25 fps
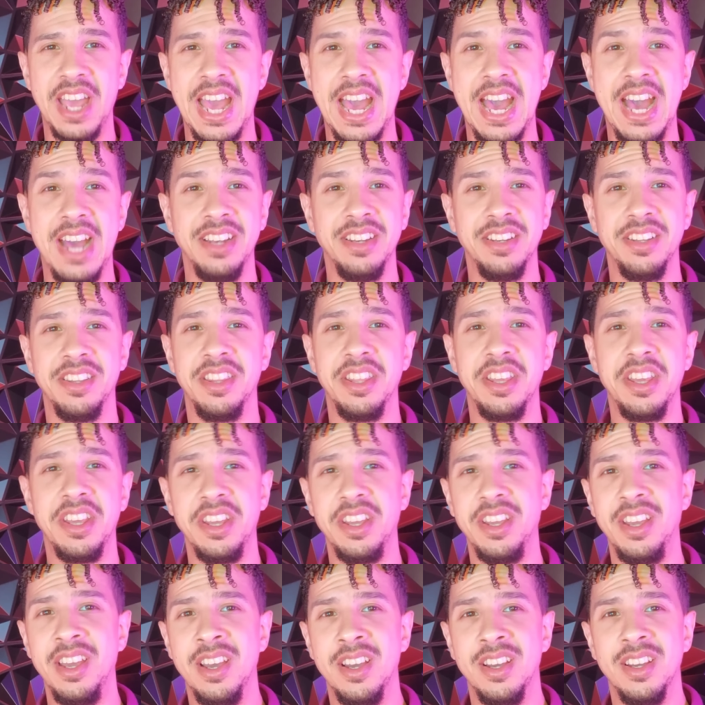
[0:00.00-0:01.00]
at
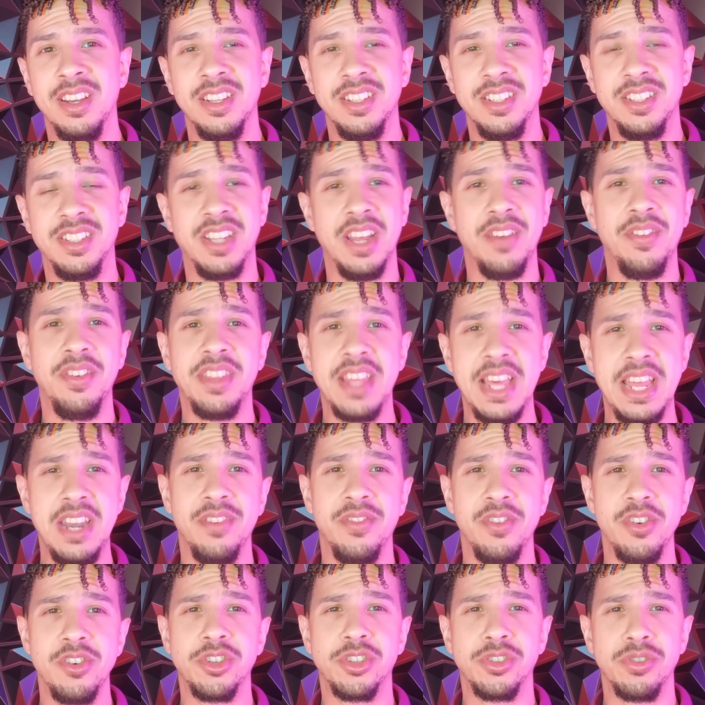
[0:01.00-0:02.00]
the 7th
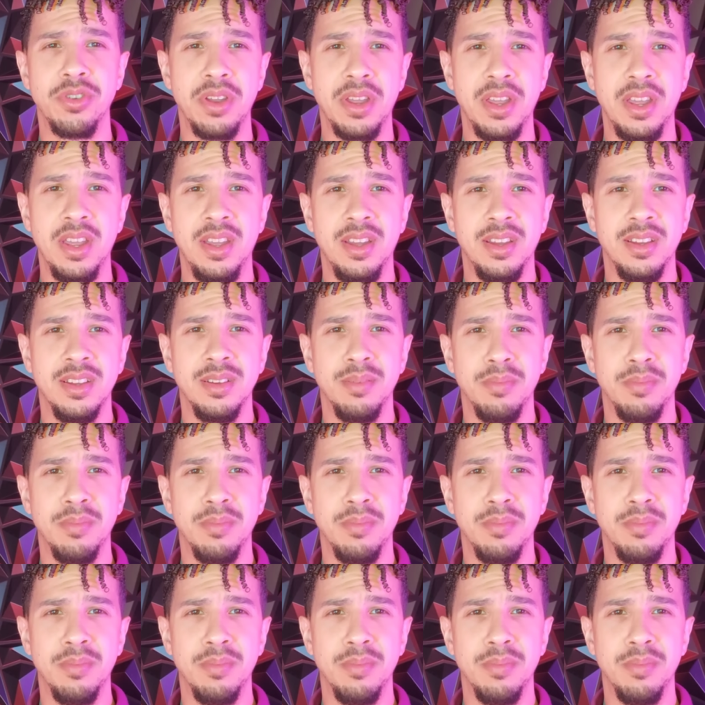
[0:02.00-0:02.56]
anniversary